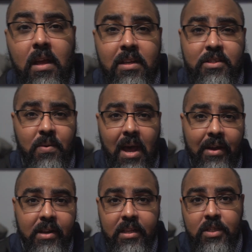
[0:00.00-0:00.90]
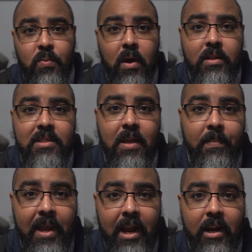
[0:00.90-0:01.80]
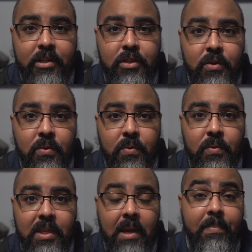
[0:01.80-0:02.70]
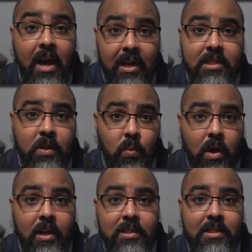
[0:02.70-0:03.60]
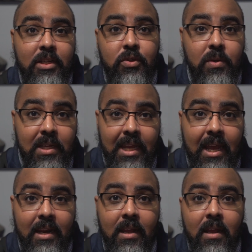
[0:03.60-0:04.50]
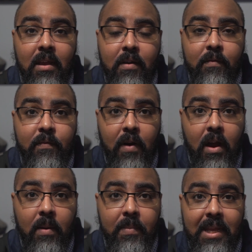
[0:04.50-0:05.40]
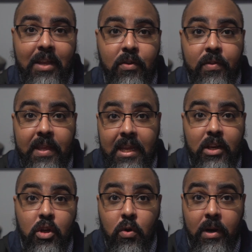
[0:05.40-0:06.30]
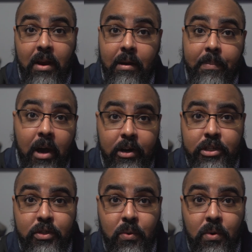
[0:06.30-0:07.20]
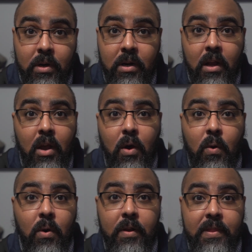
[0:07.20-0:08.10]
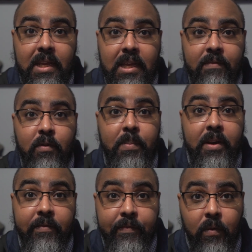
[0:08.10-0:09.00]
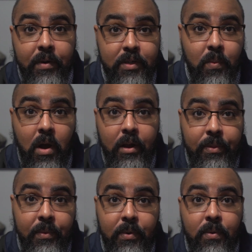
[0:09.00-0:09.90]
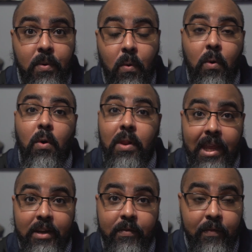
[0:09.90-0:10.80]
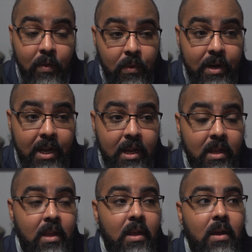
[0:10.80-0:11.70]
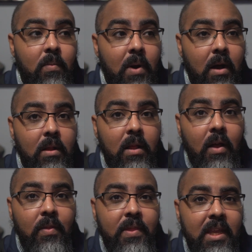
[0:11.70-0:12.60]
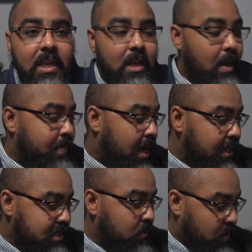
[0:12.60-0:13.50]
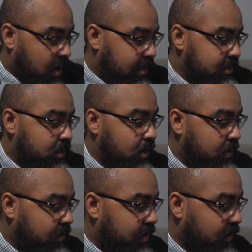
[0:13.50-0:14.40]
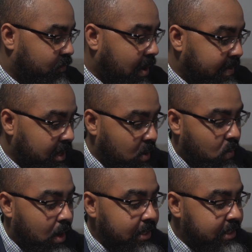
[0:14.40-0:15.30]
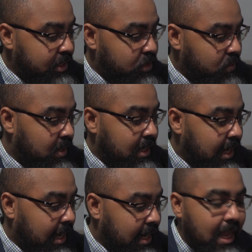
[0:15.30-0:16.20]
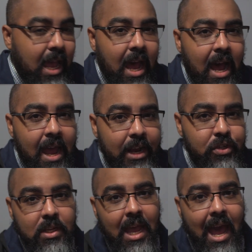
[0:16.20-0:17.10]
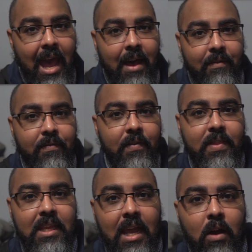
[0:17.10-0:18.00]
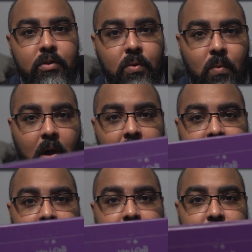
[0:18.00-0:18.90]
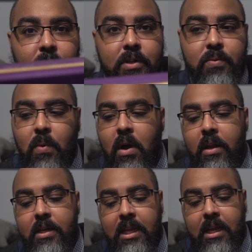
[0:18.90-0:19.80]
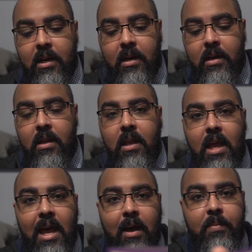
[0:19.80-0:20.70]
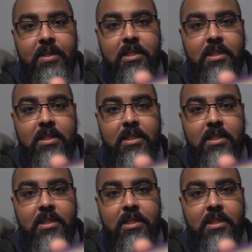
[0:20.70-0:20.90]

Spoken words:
So how do these wands compare to the epoxy wands that you can get from either the New York Harry Potter store or the Forbidden Forest walkthrough or Orlando, Florida? Well, the epoxy wands, the replica wands that you can get, I actually have the Elder Wand, Dumbledore's wand here, Albus